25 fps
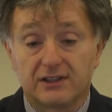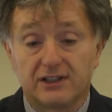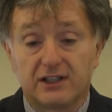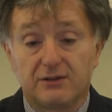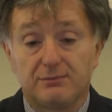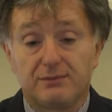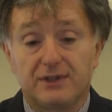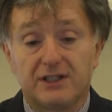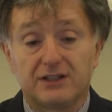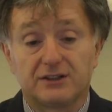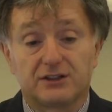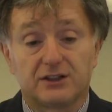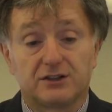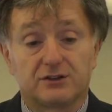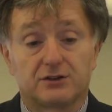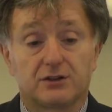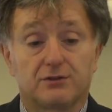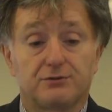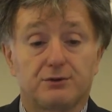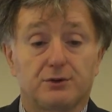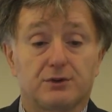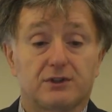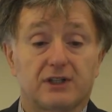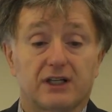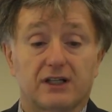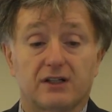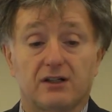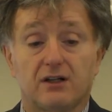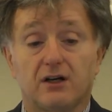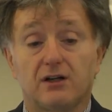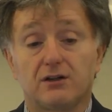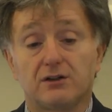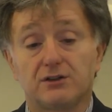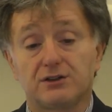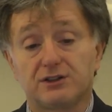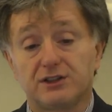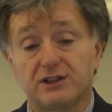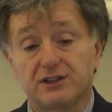the emergence of new
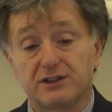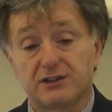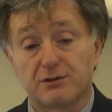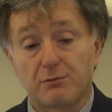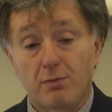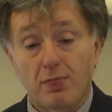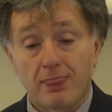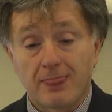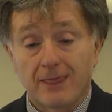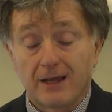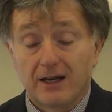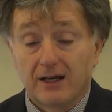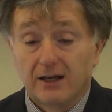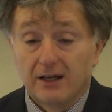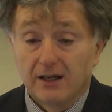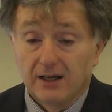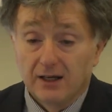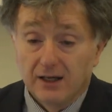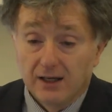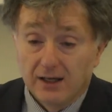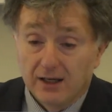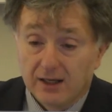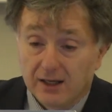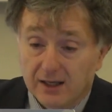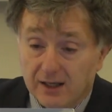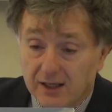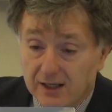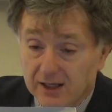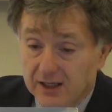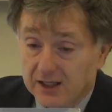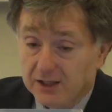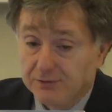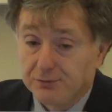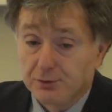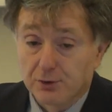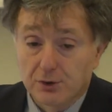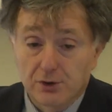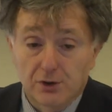technologies.
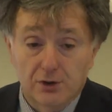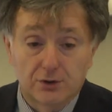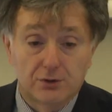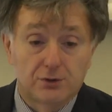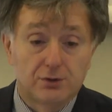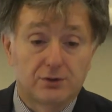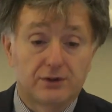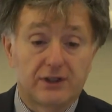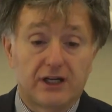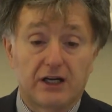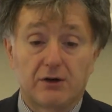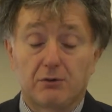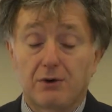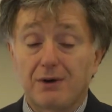If you go to the